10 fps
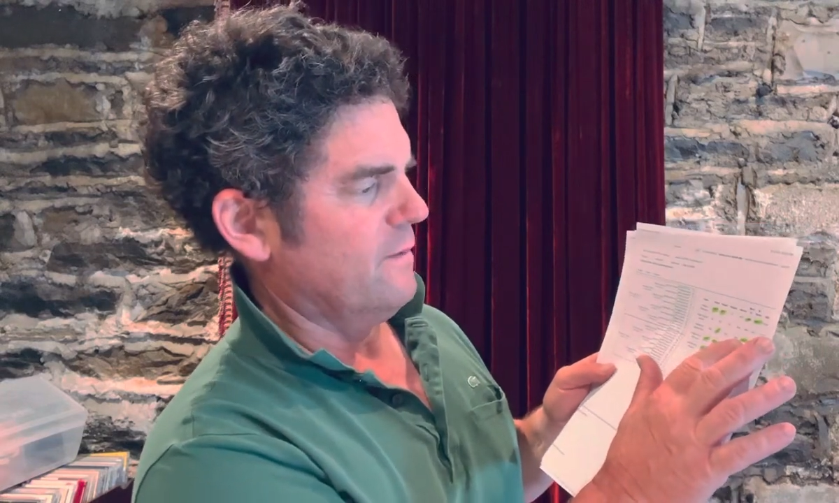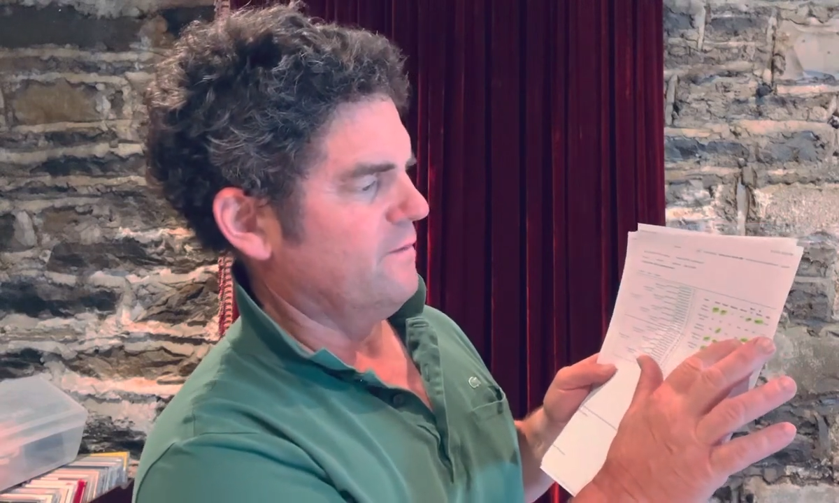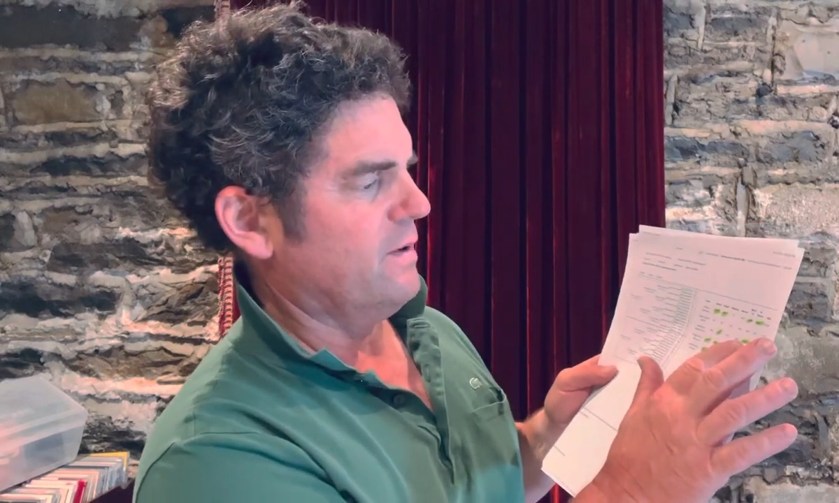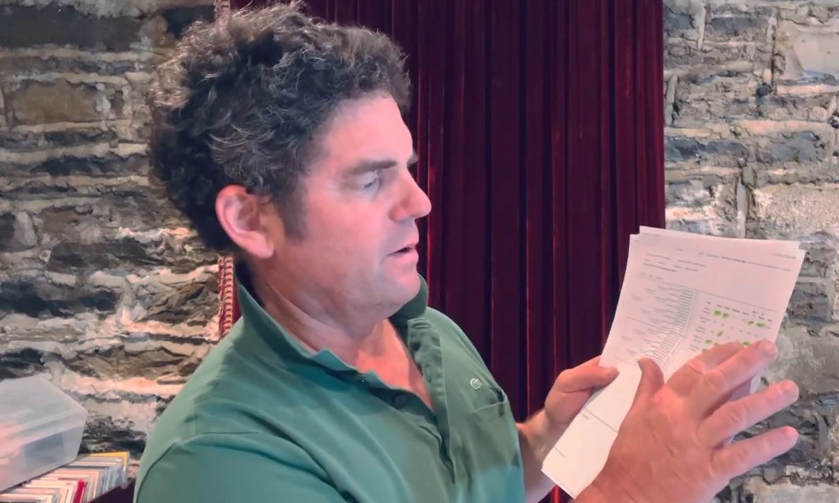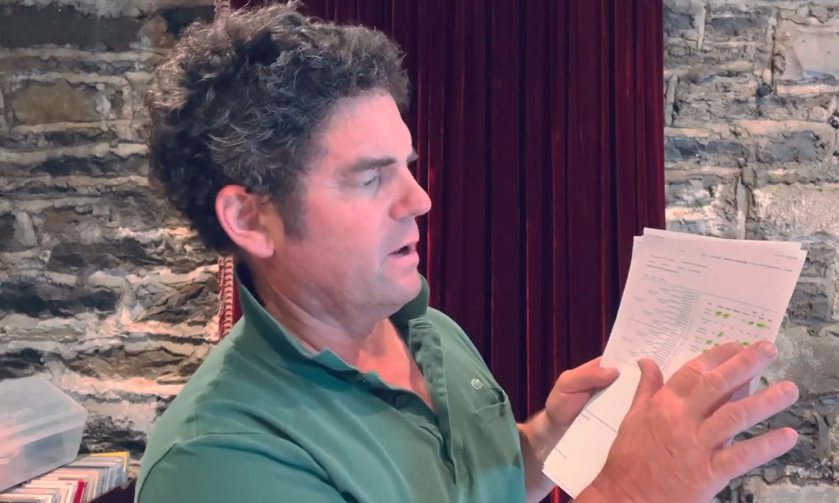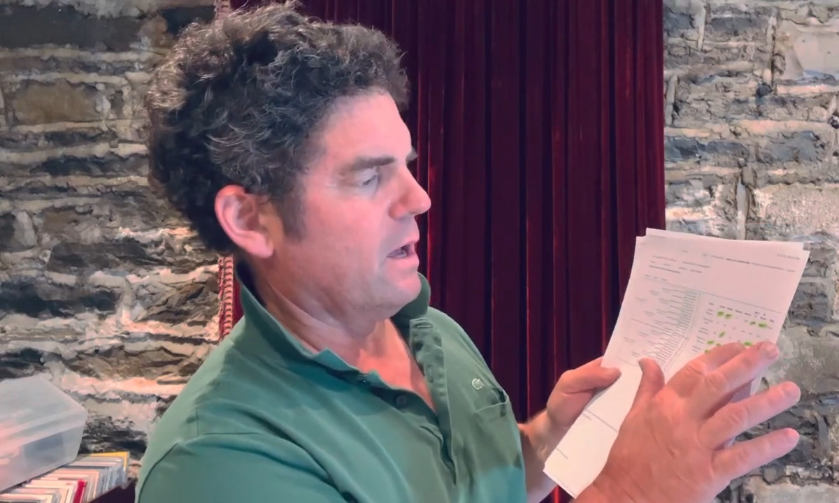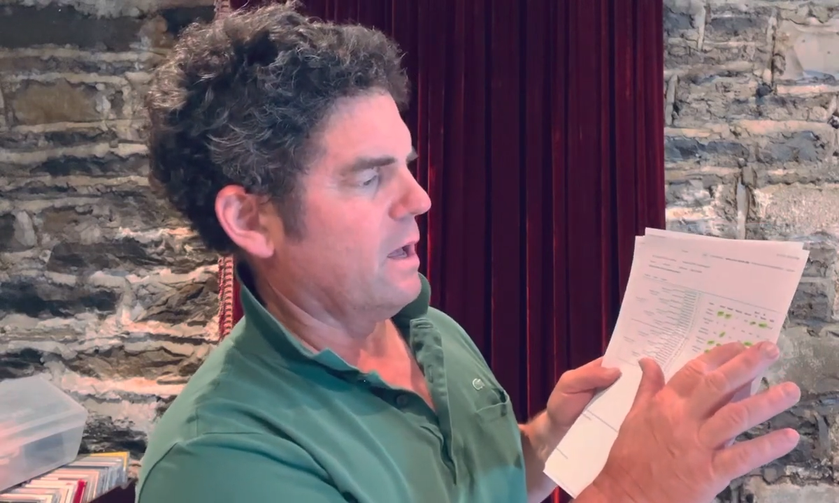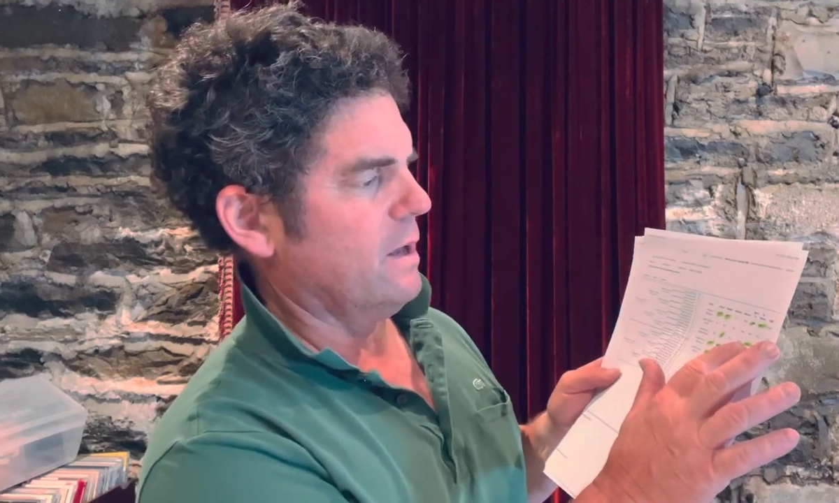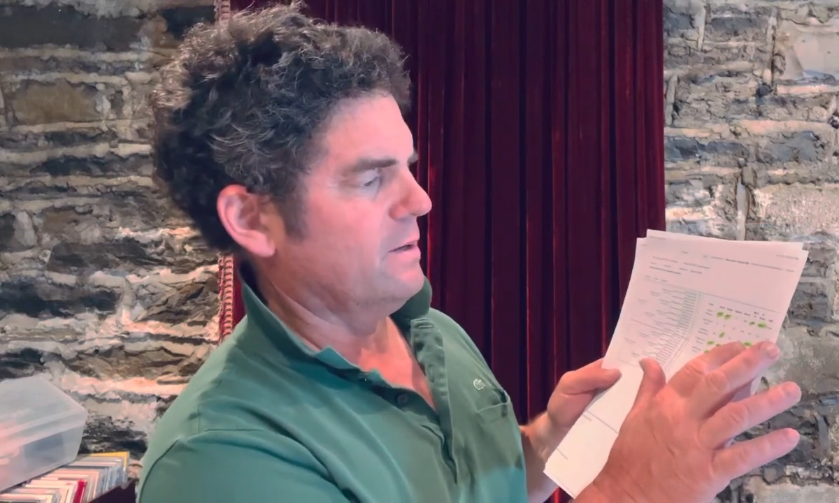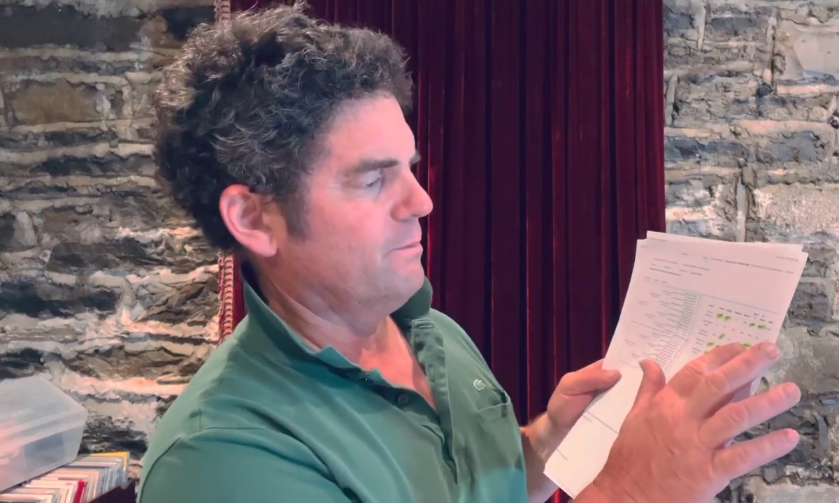very
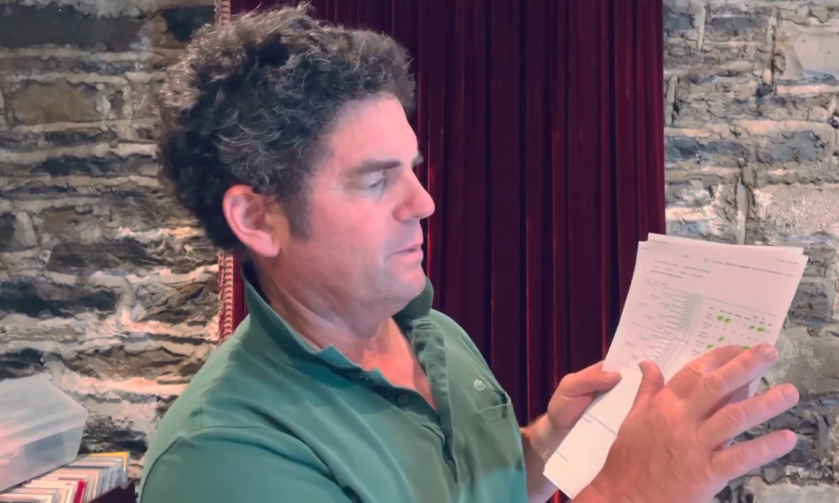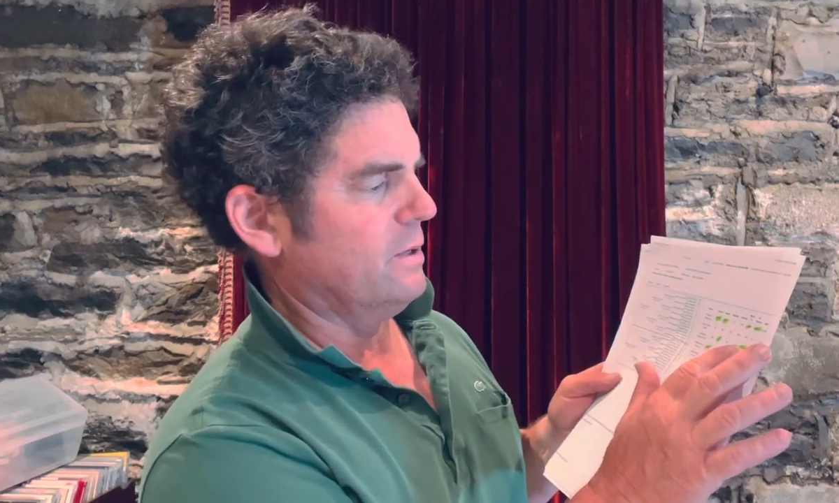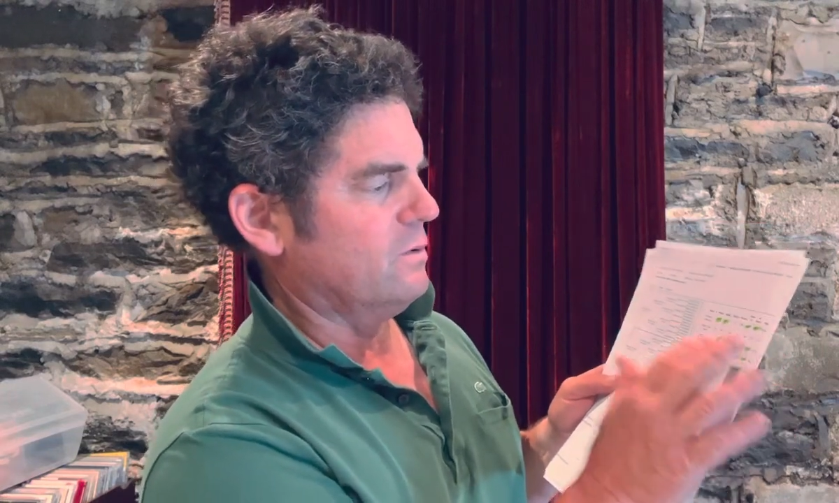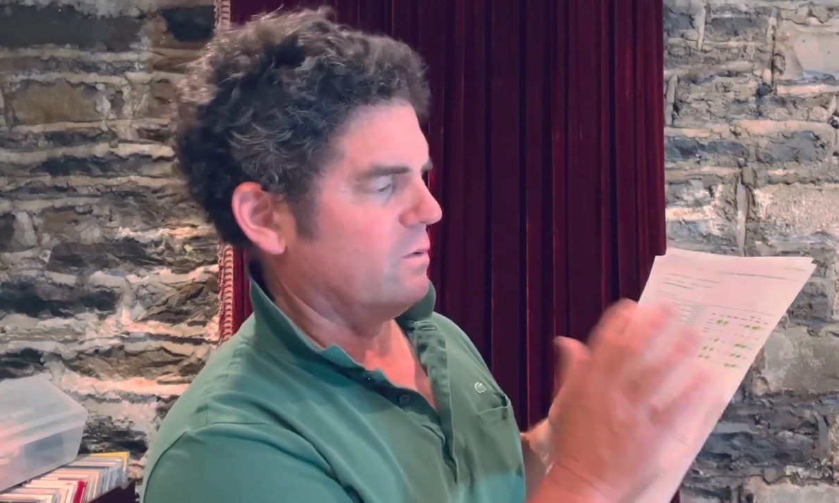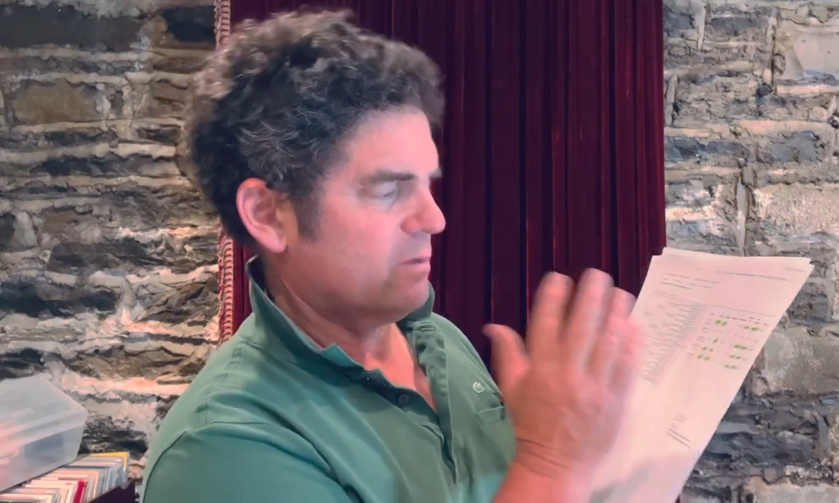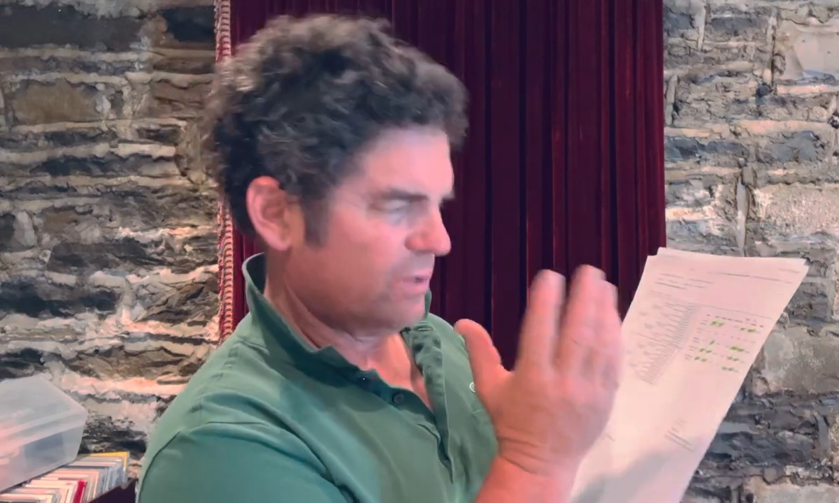high bendor,